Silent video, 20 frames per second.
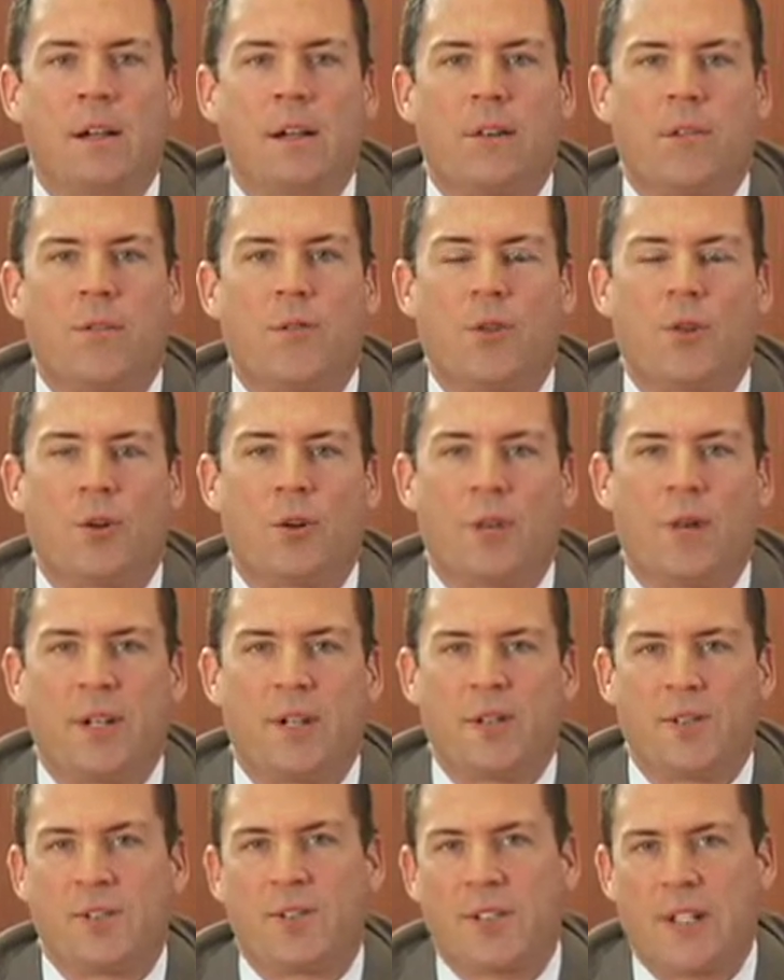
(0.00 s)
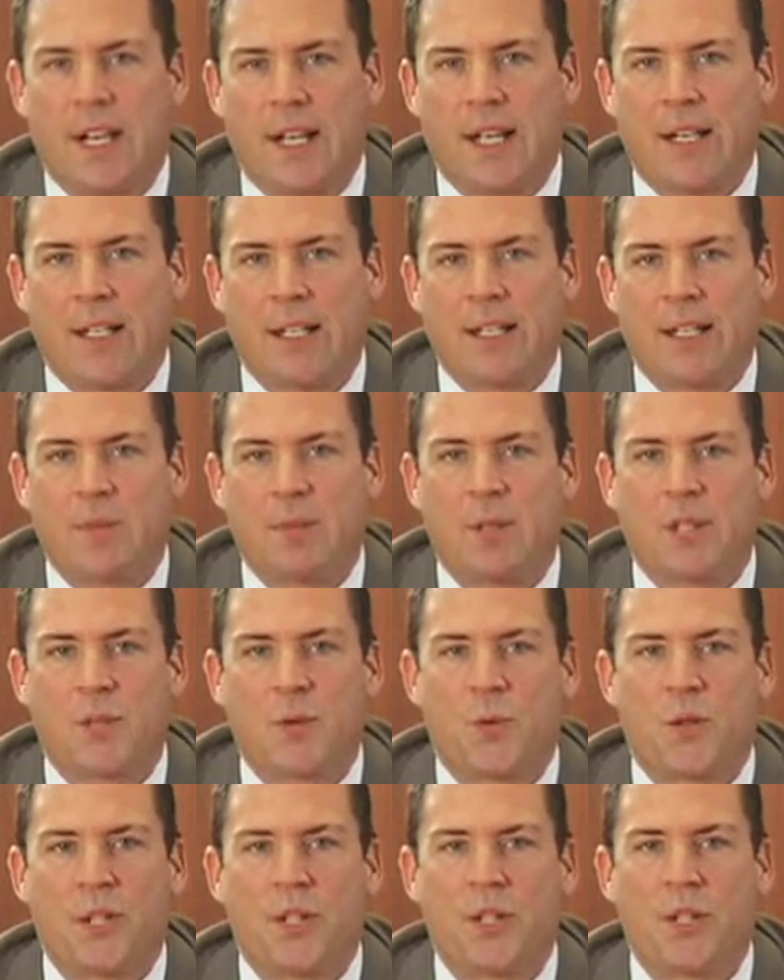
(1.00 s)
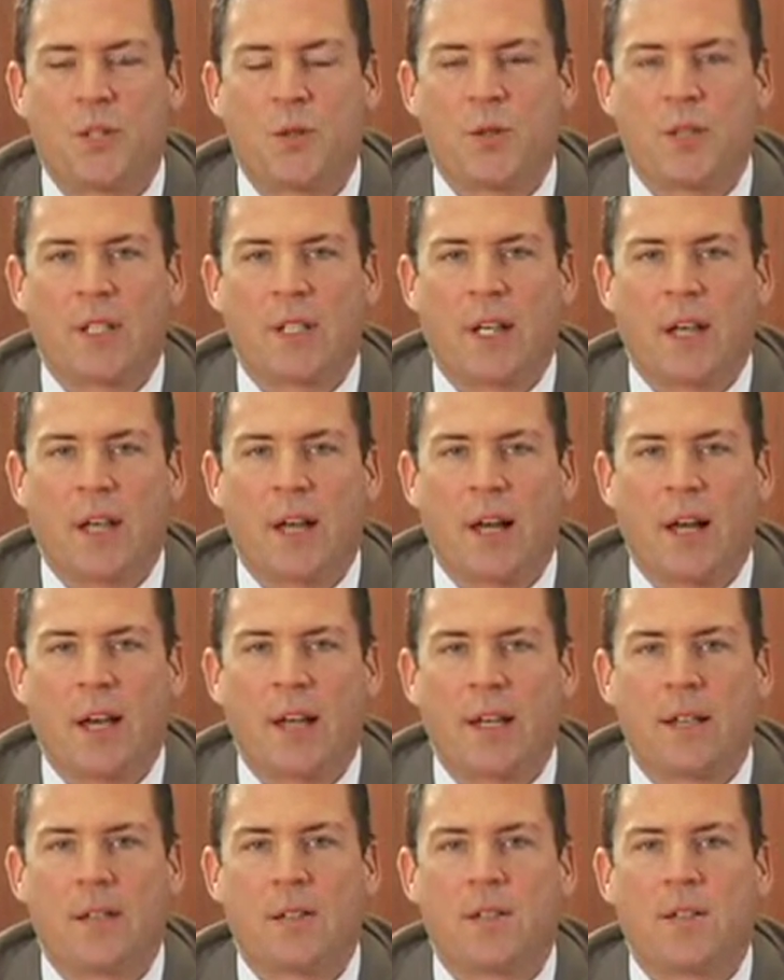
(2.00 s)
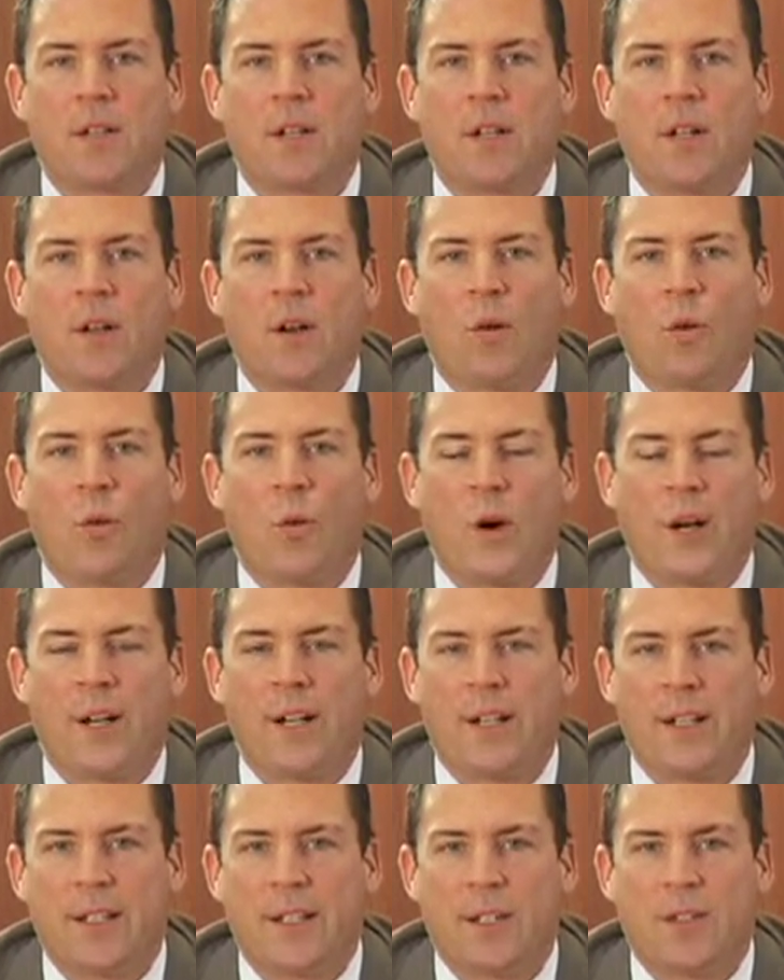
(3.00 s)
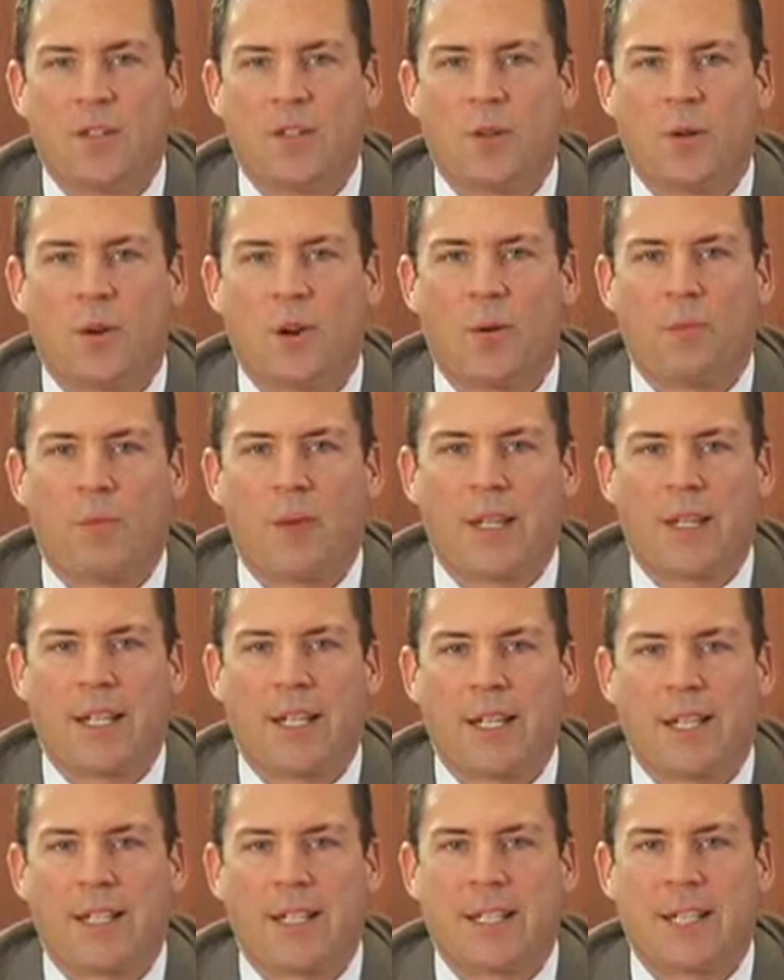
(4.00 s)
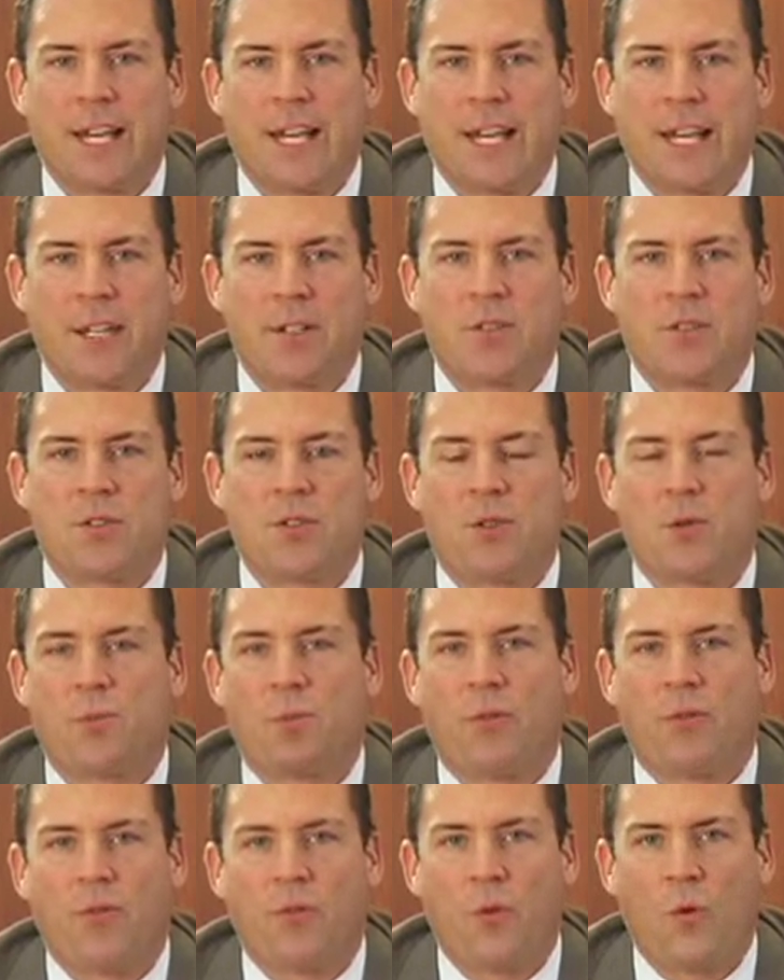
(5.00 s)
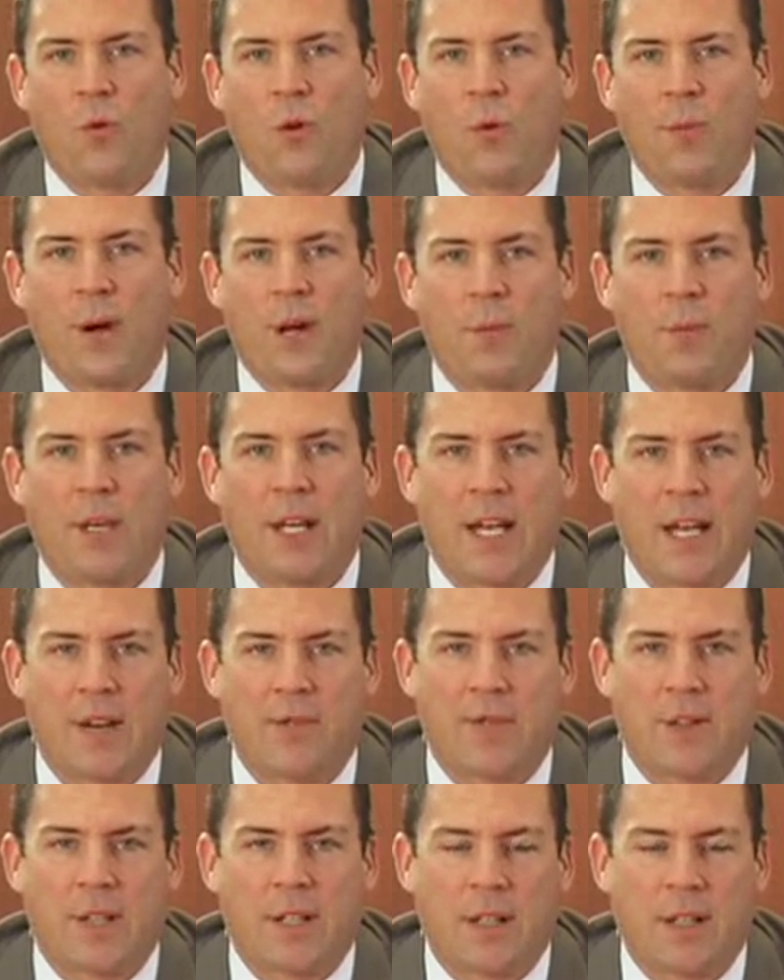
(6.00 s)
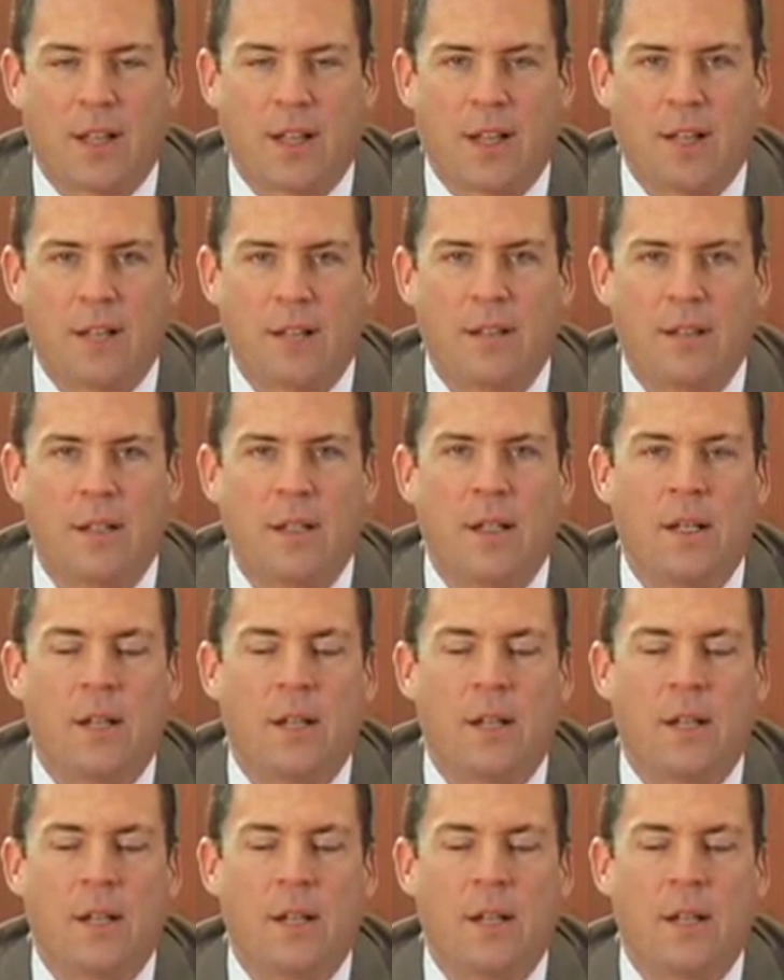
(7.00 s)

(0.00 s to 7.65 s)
firm understanding between you and the client what it is you are being engaged to perform on behalf of the client.